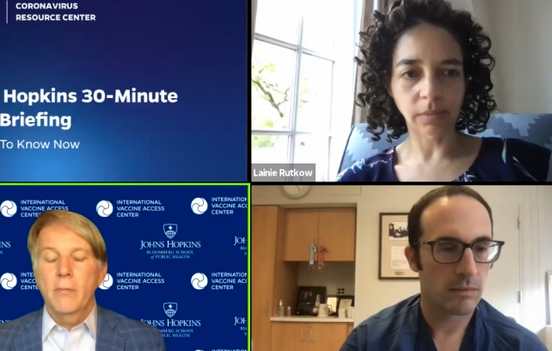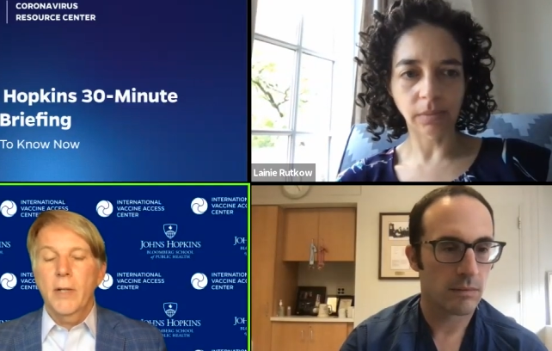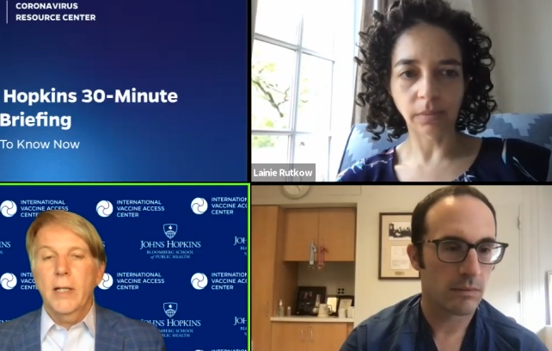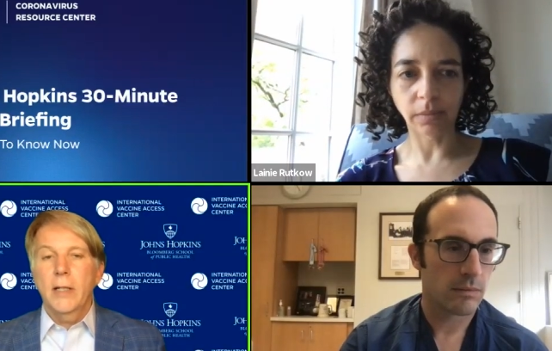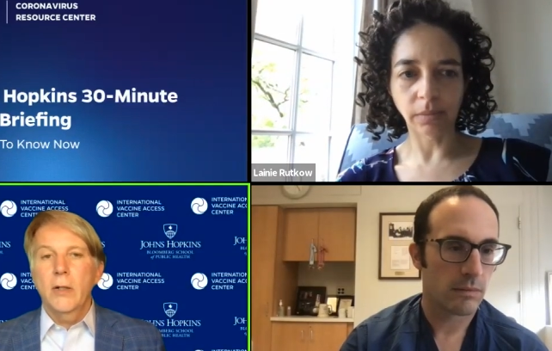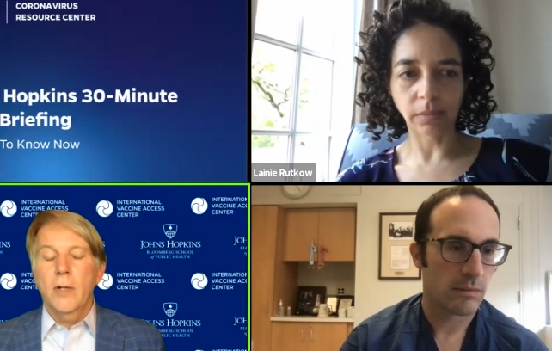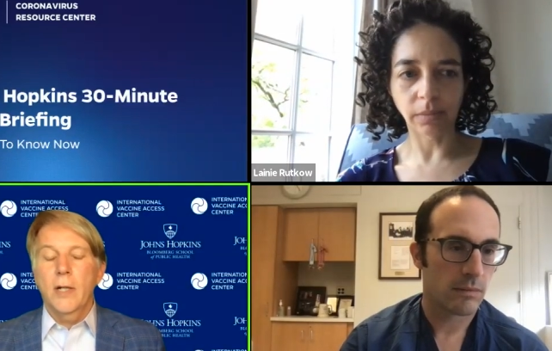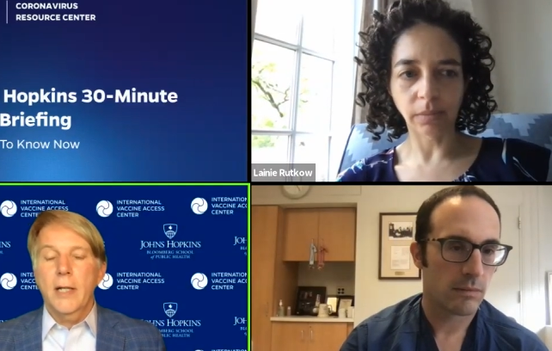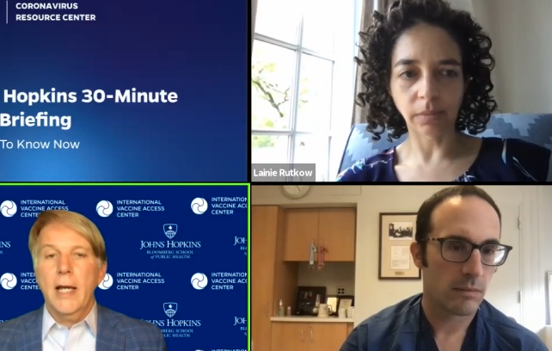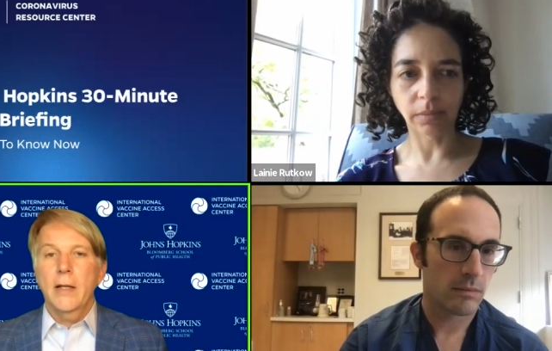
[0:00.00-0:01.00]
Speaker 1: But
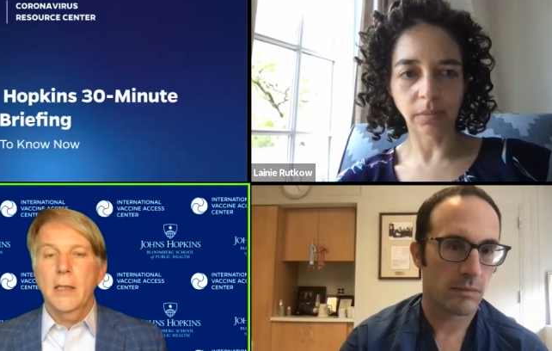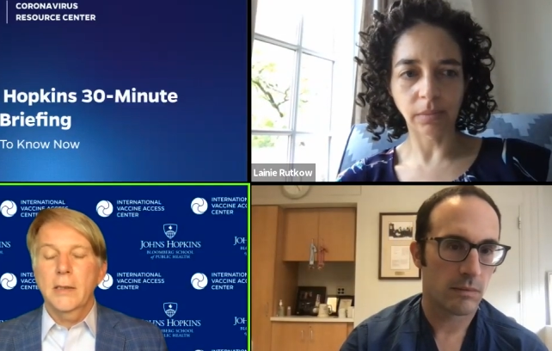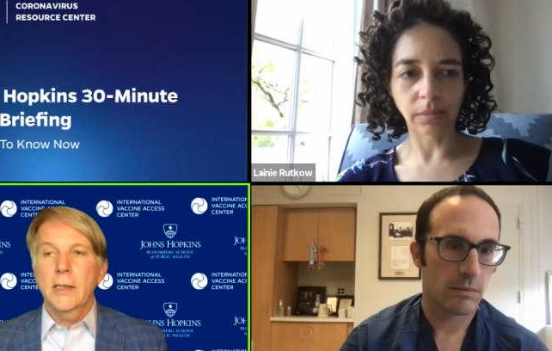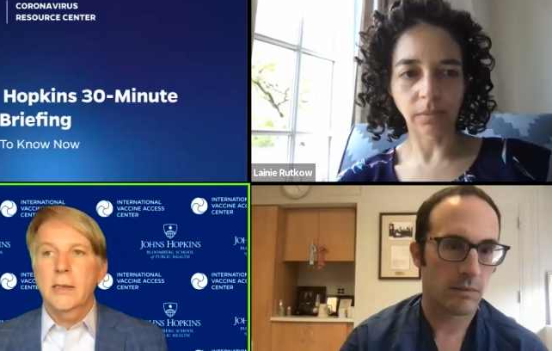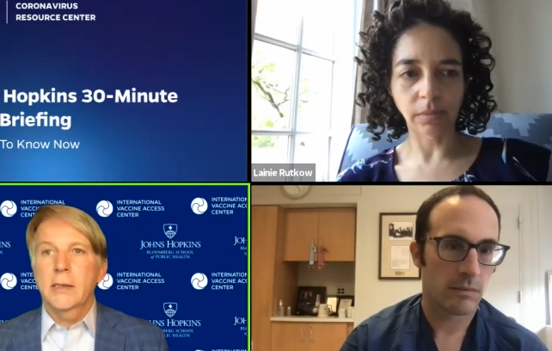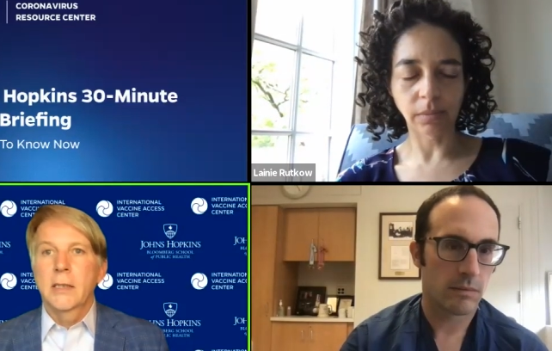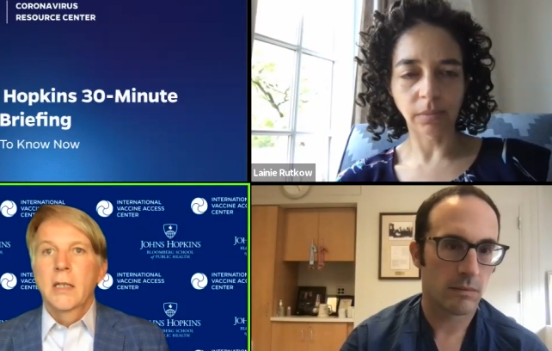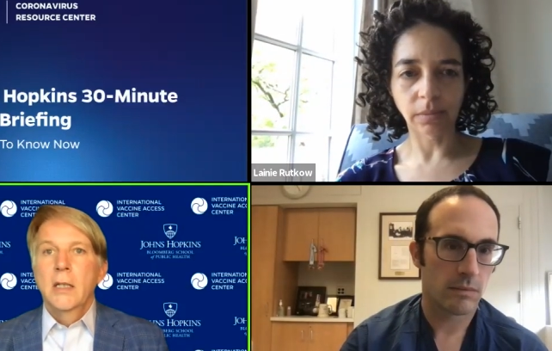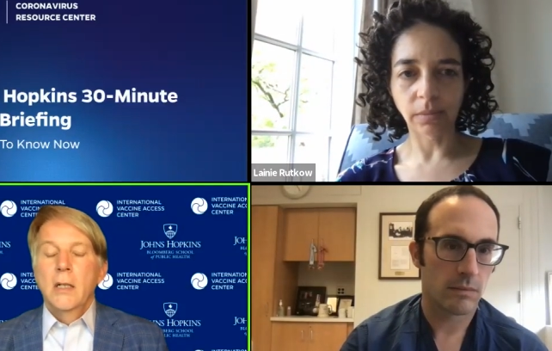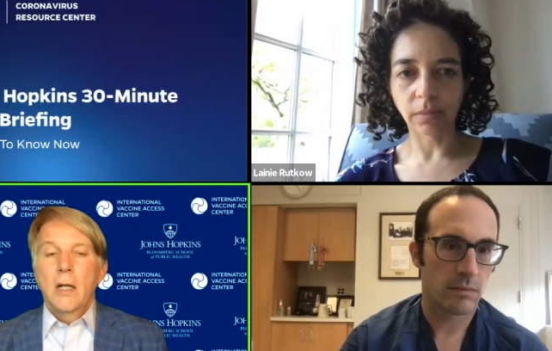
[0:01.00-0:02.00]
again, this is
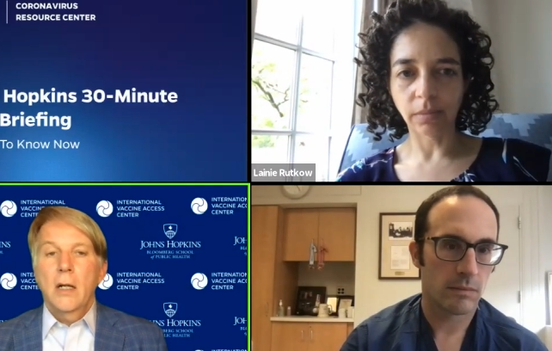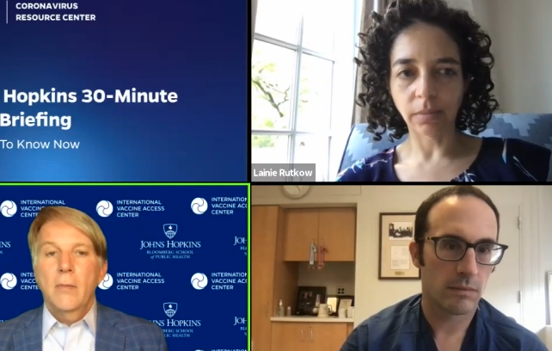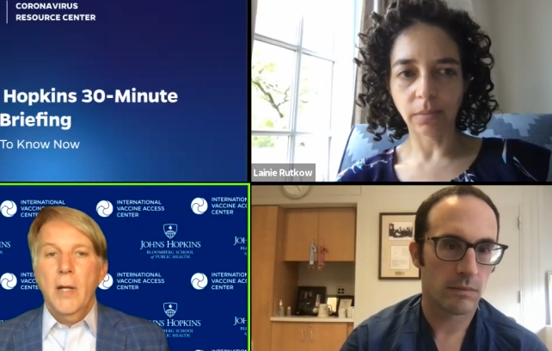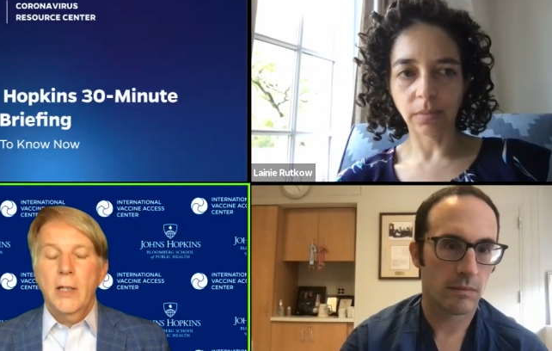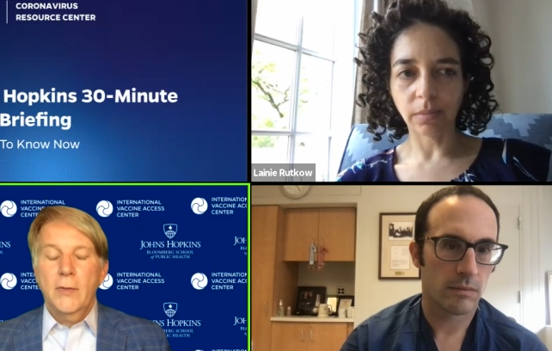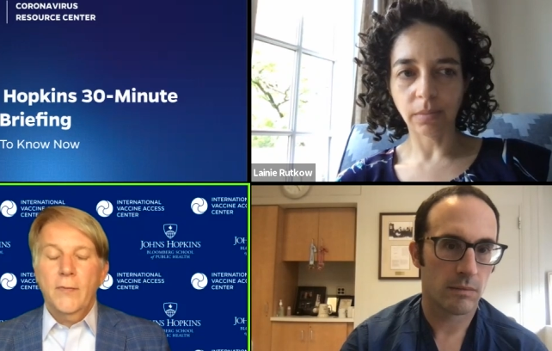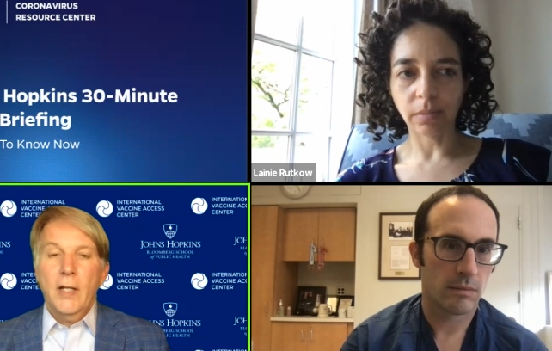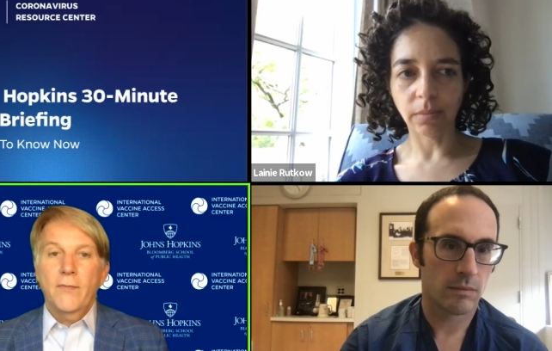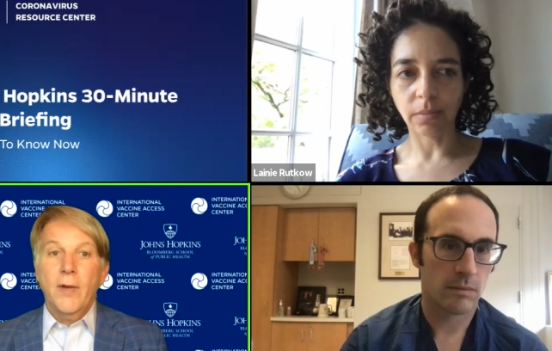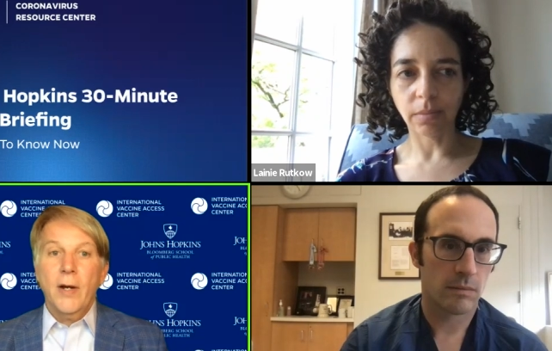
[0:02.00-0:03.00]

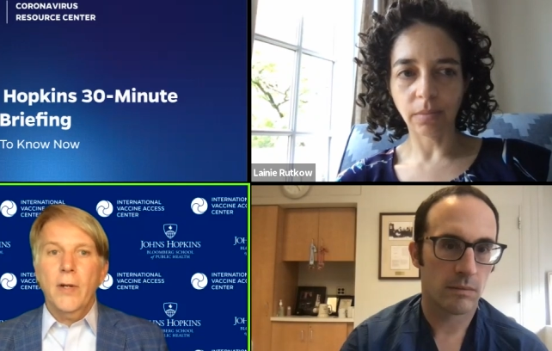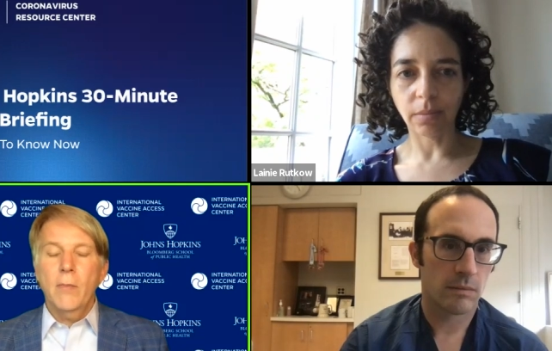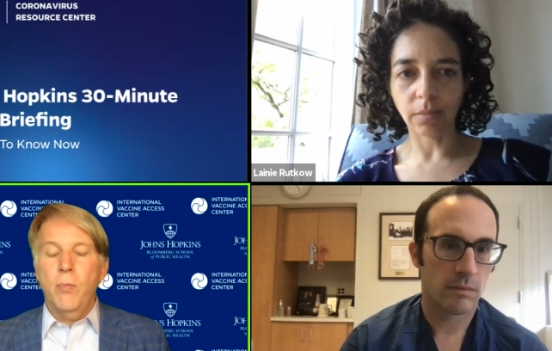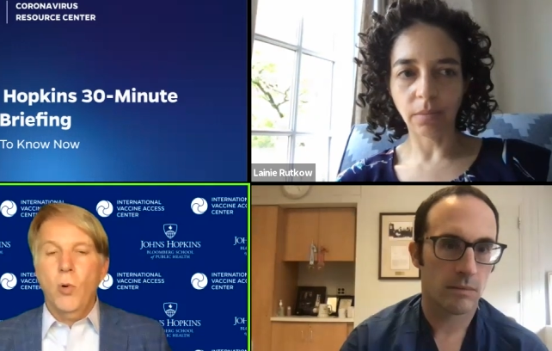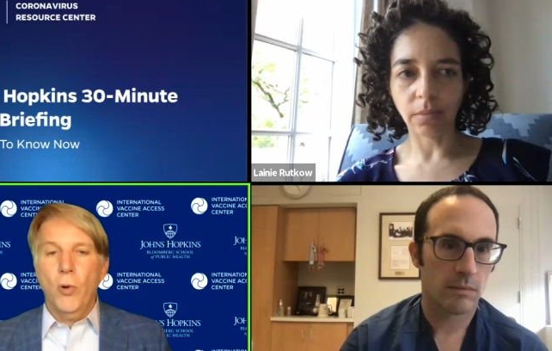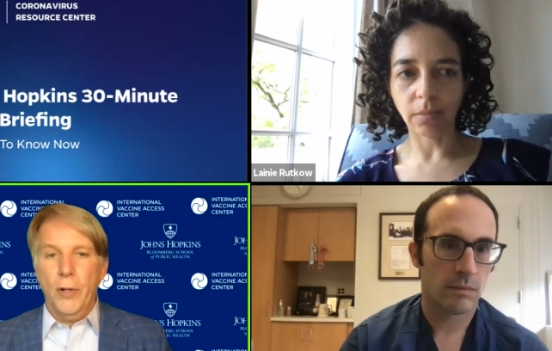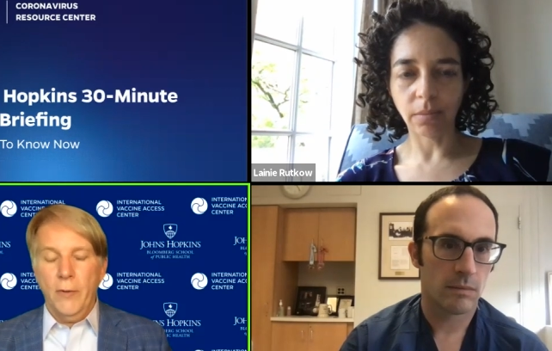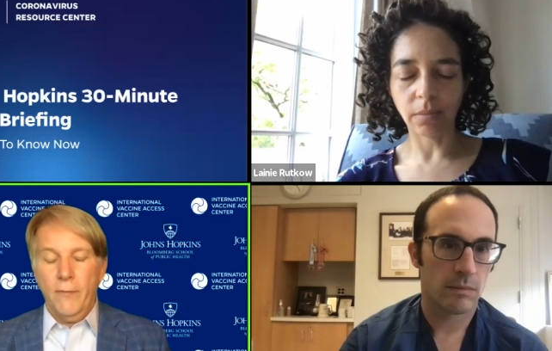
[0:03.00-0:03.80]
it's very important,